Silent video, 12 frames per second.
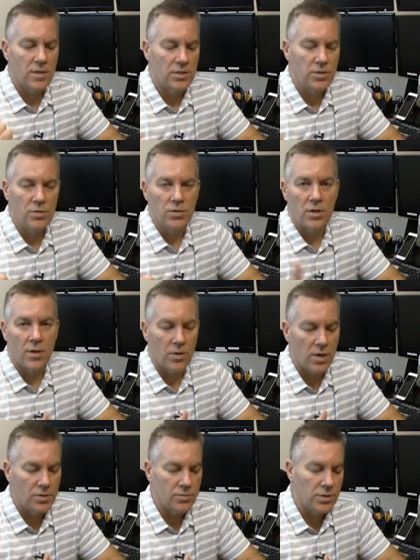that's used in other
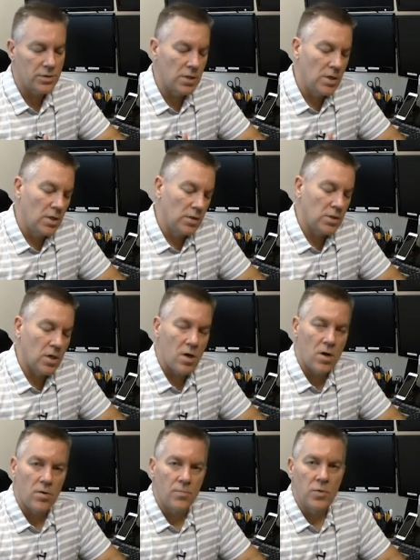countries. So,